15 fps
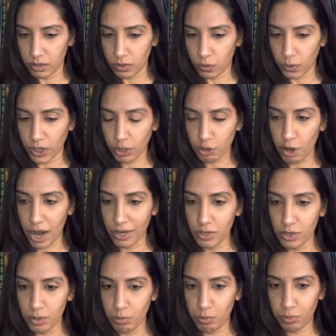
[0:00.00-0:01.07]
or you're trying
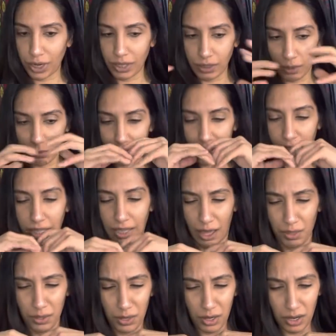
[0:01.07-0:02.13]
to bring them
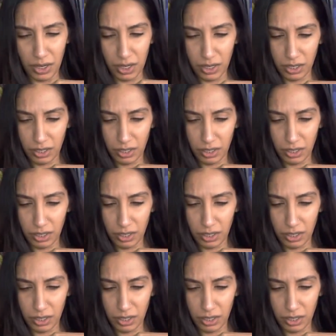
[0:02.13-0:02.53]
together.